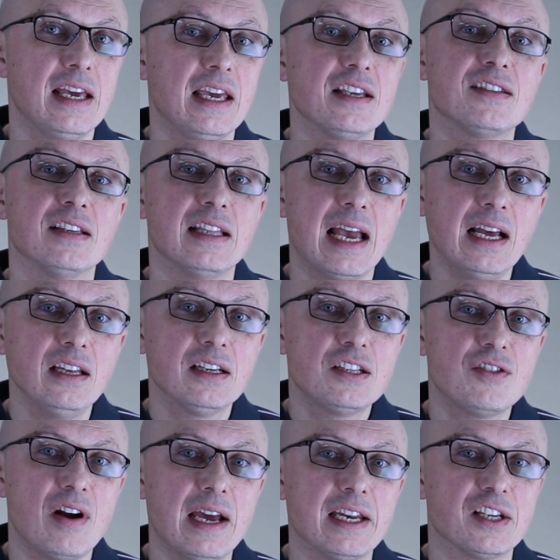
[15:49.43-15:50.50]
is an
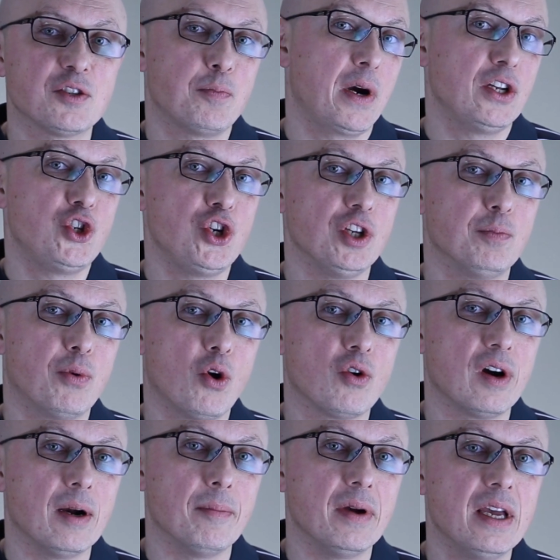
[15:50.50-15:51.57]
electronic spreadsheet
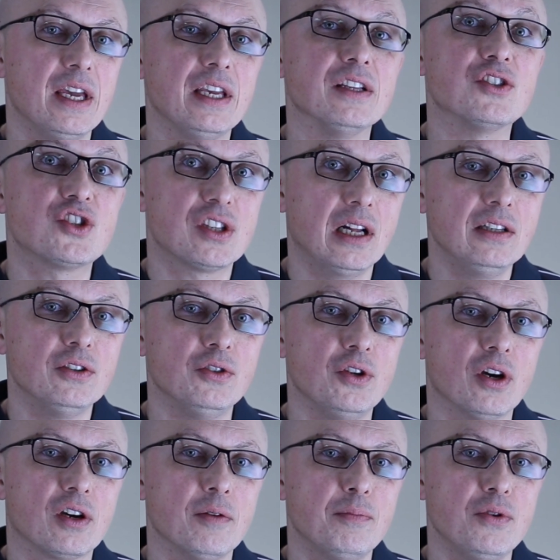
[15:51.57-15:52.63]
program installed on
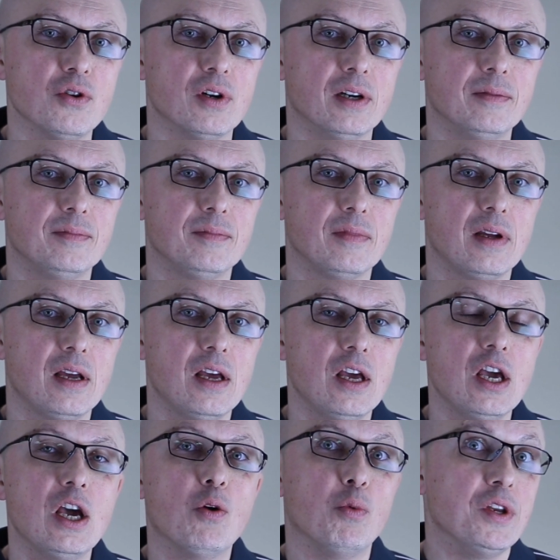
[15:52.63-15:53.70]
your computer.
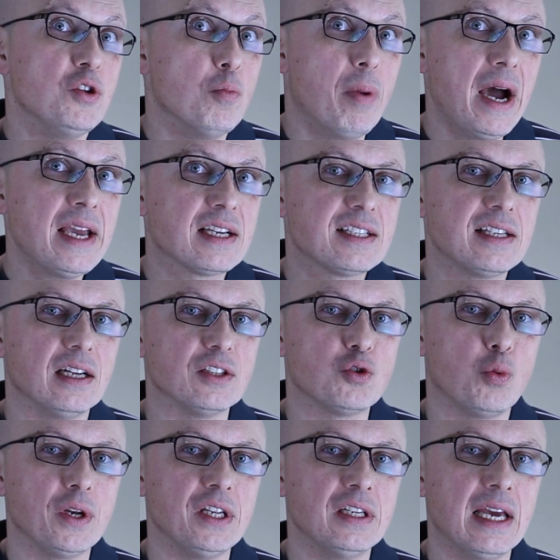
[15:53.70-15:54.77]
When you buy Excel
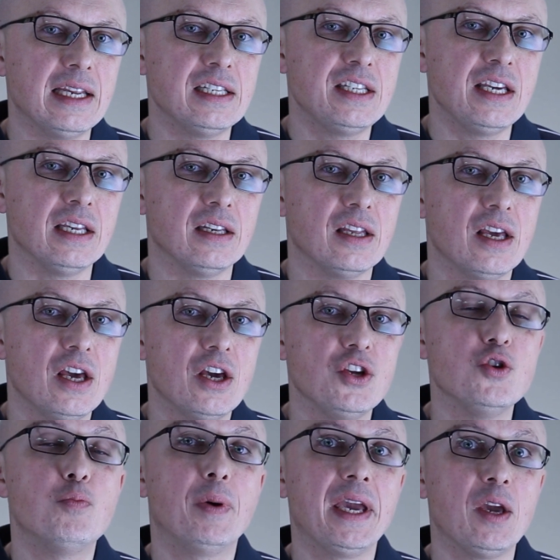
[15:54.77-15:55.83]
2019,
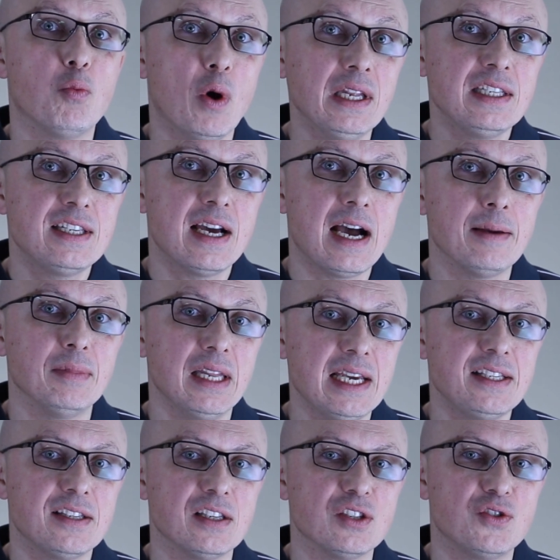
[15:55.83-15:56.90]
you pay one-time
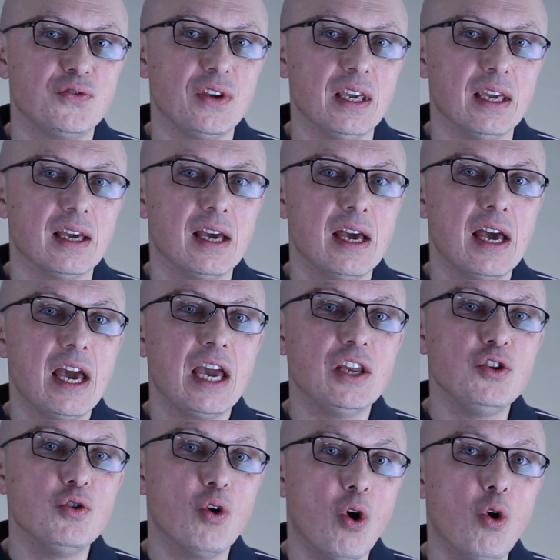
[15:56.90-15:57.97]
license fee and
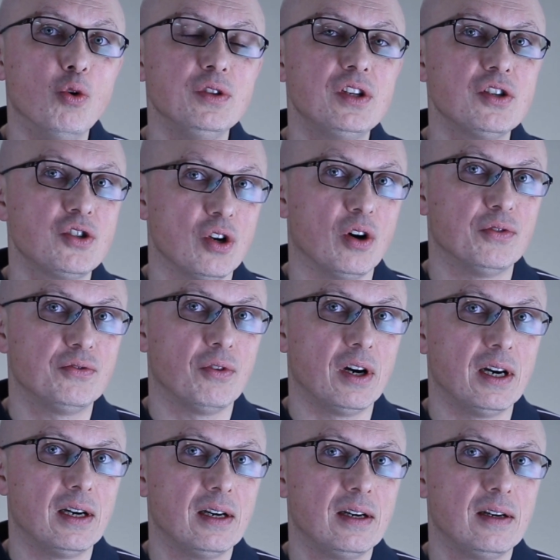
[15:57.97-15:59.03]
you own the software.